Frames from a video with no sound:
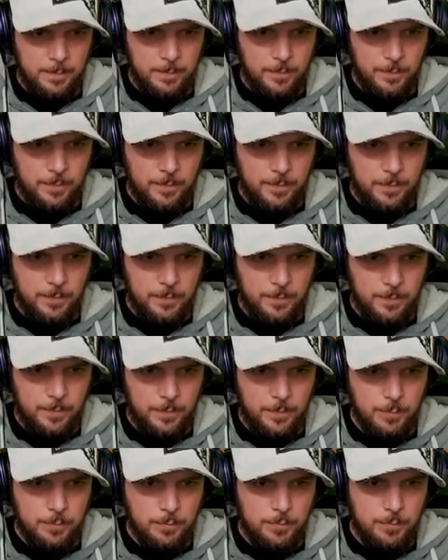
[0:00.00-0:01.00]

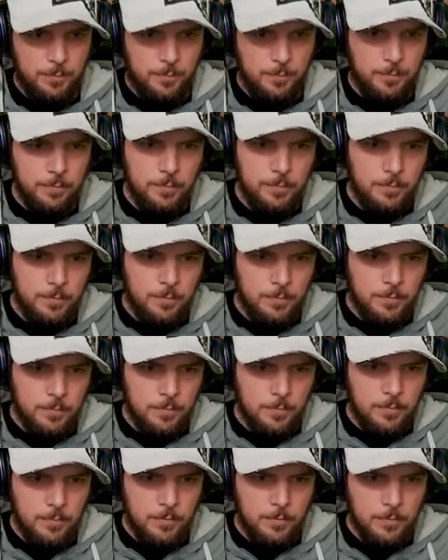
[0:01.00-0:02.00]

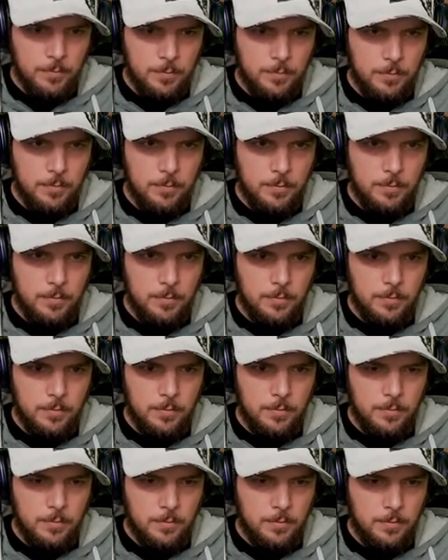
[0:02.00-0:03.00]

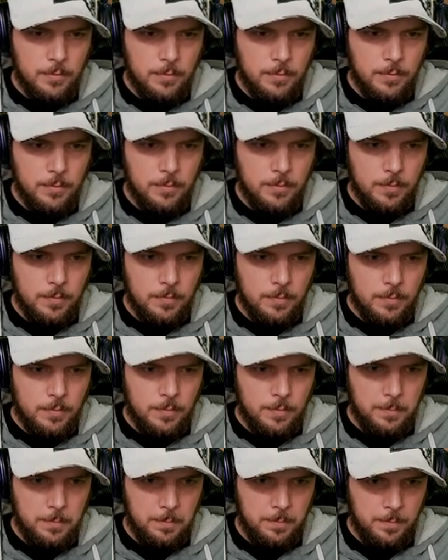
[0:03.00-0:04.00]

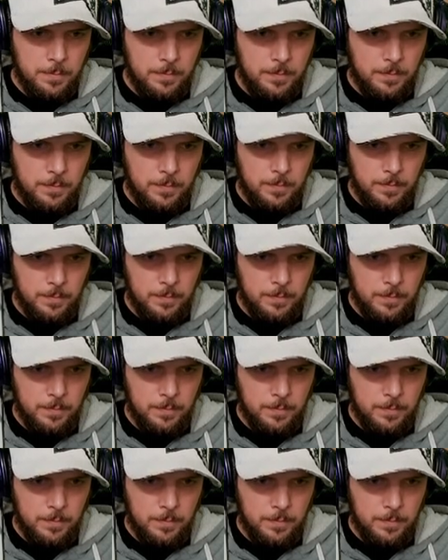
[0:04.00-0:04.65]
Nothing is said.